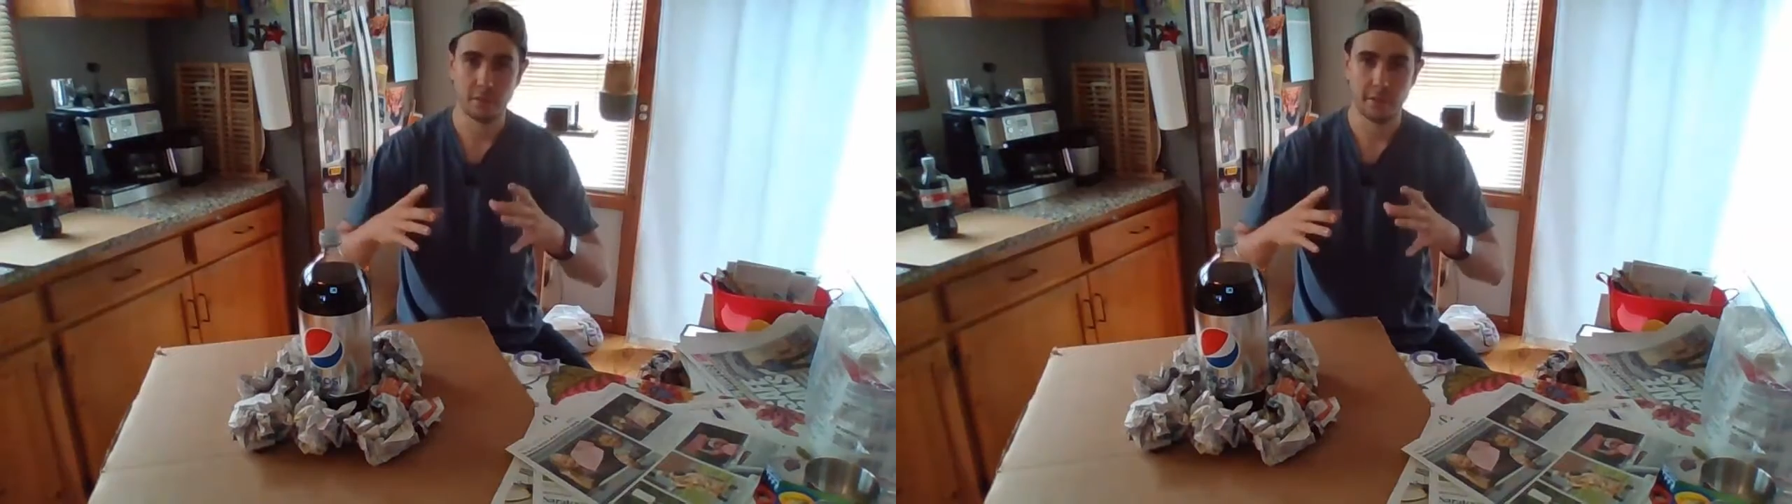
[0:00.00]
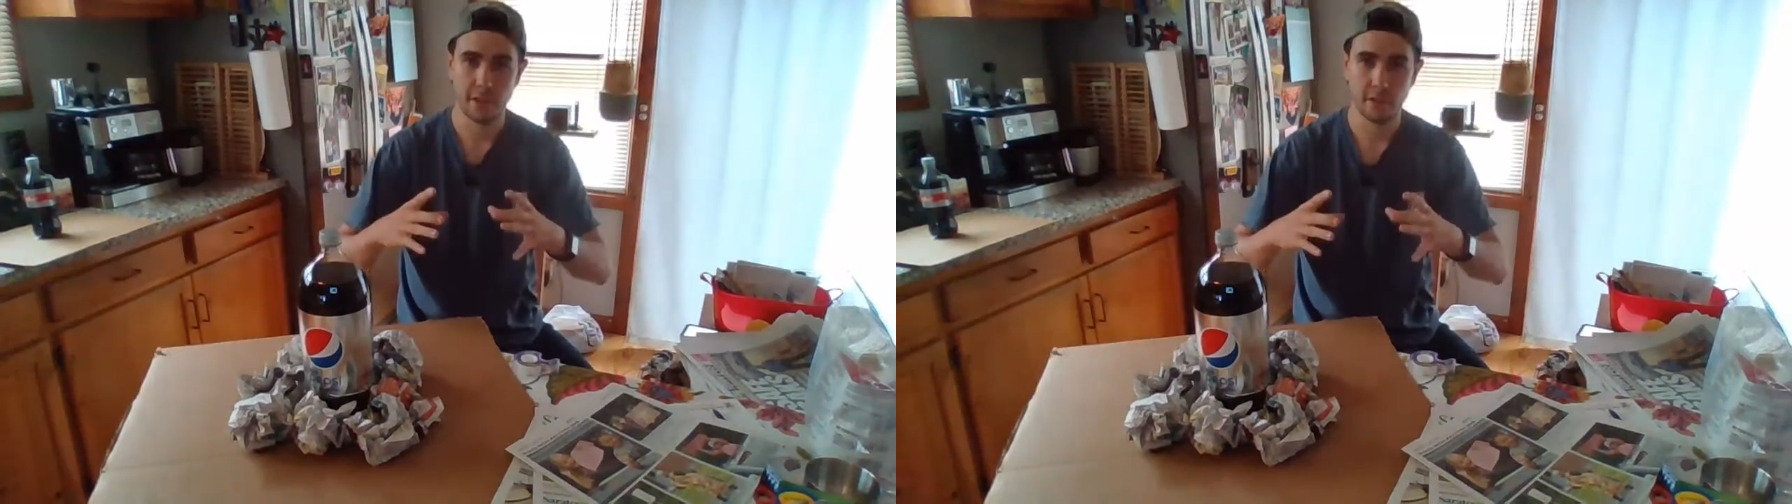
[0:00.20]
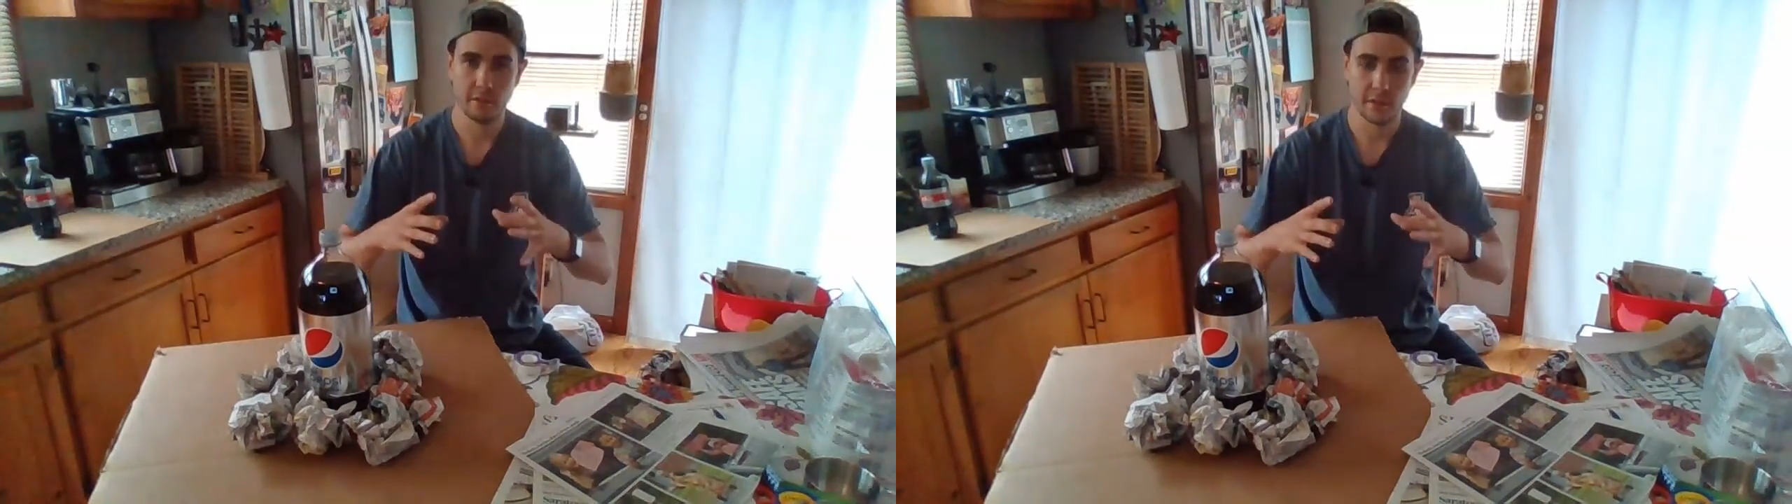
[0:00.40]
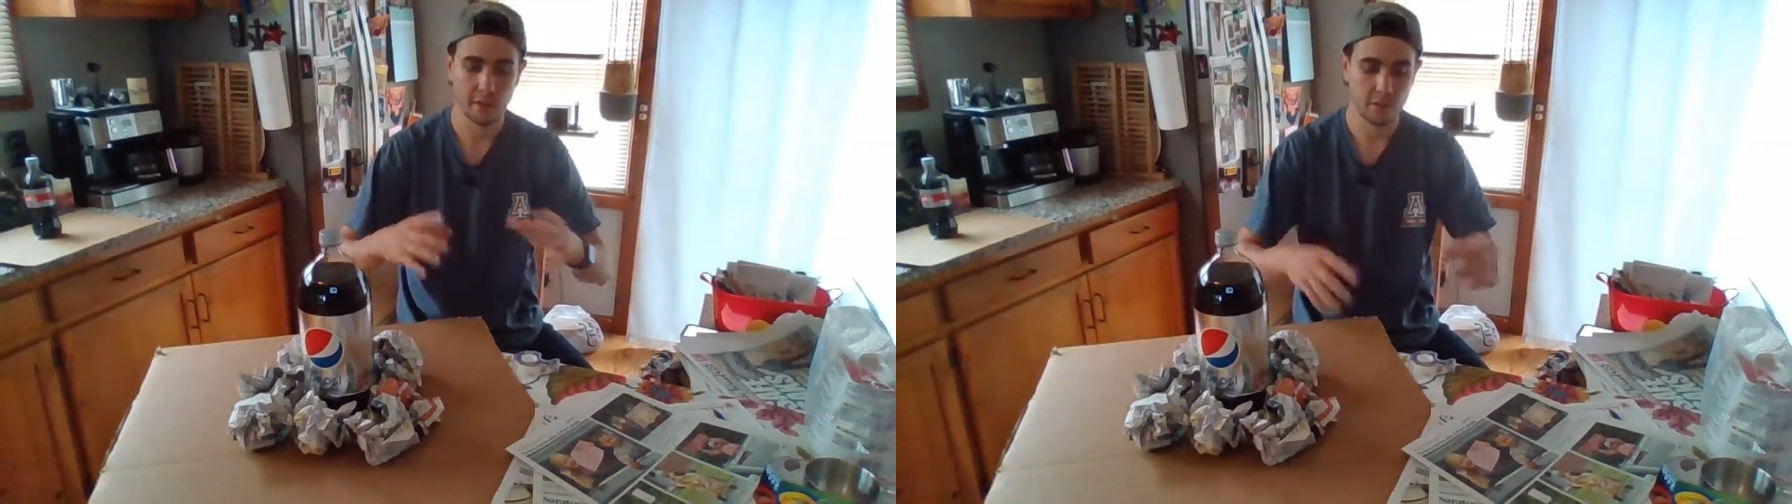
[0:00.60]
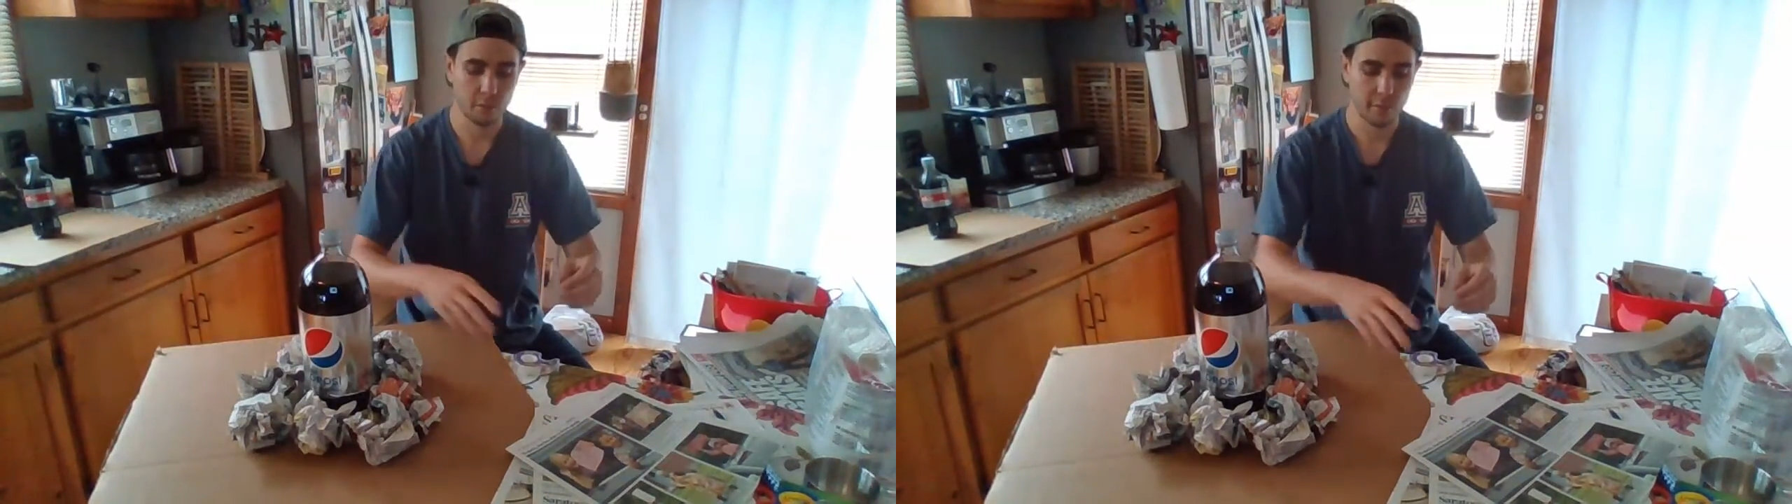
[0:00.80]
create
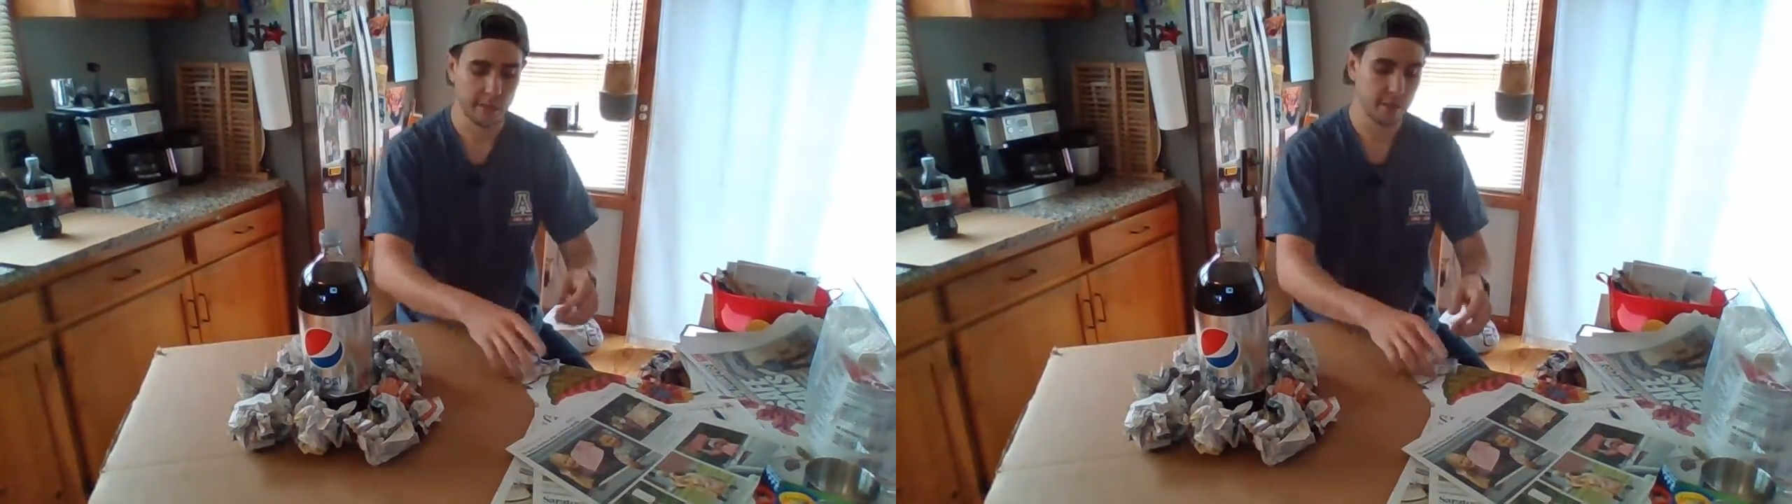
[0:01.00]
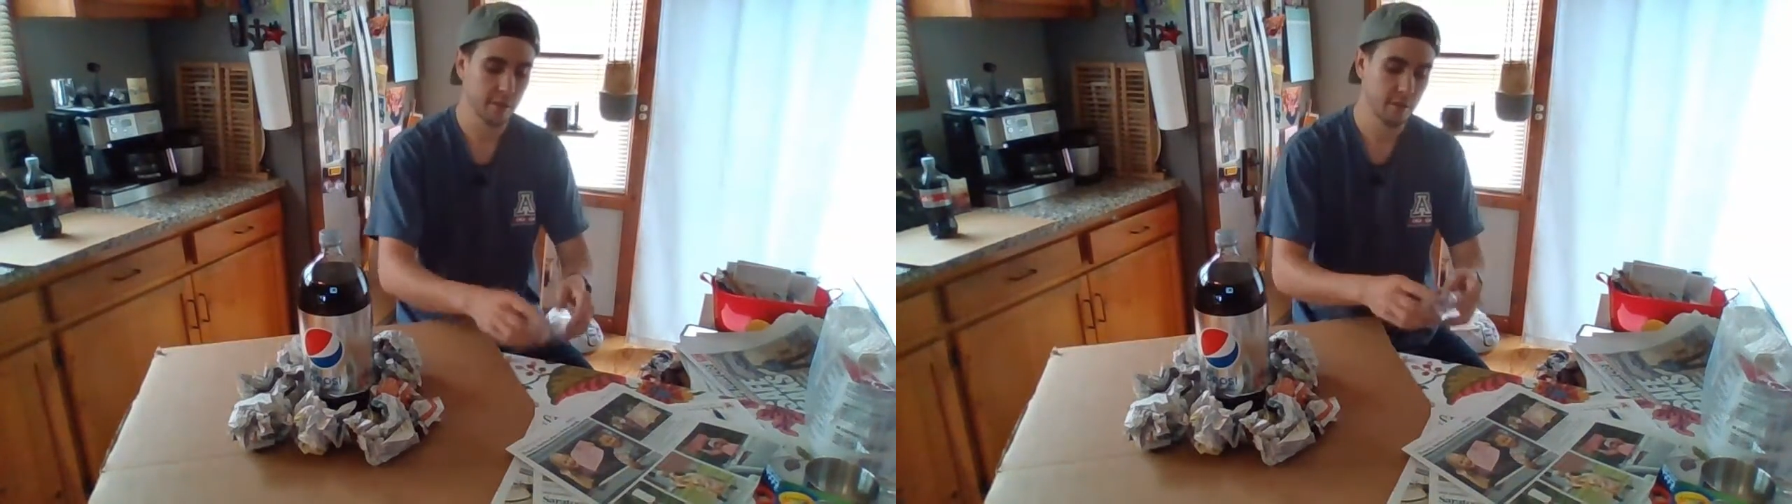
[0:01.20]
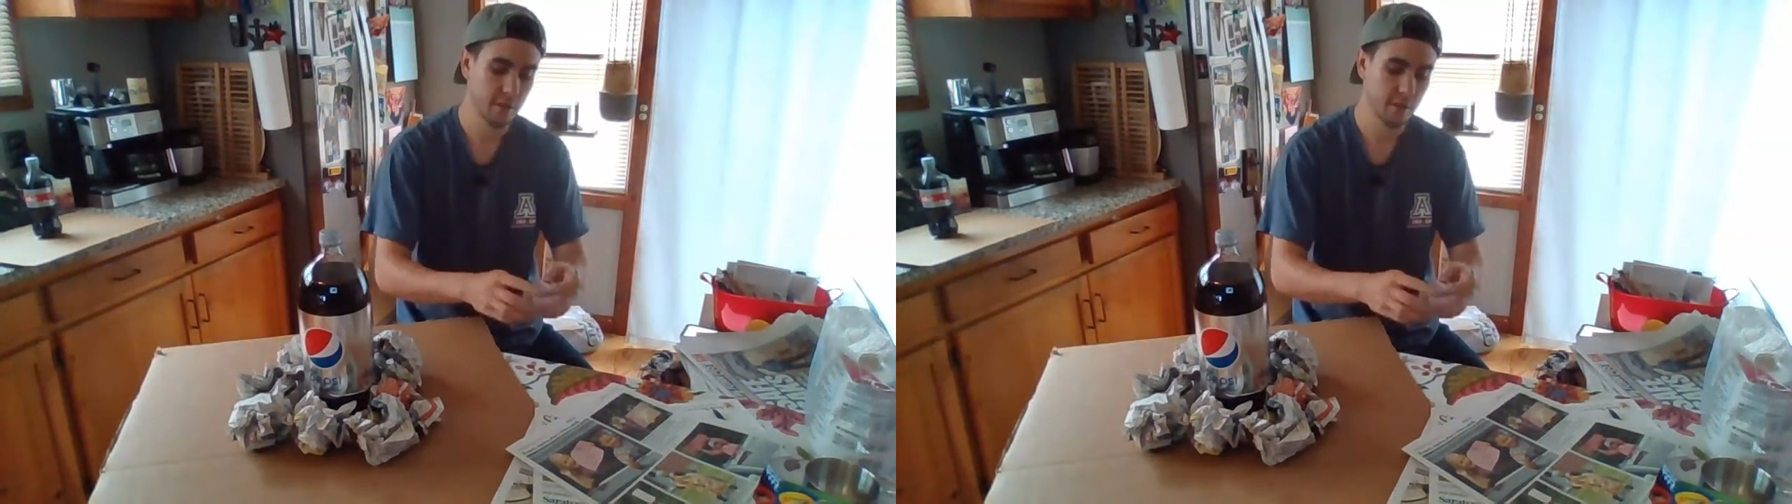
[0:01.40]
like a little ring.